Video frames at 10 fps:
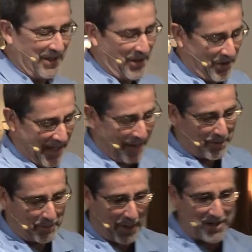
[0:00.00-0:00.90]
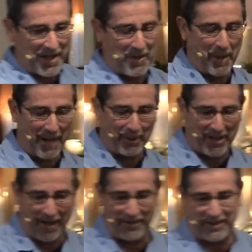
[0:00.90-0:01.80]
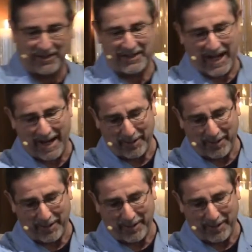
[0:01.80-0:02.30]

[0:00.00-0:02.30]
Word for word: Her dad was president of the Bible college at the time.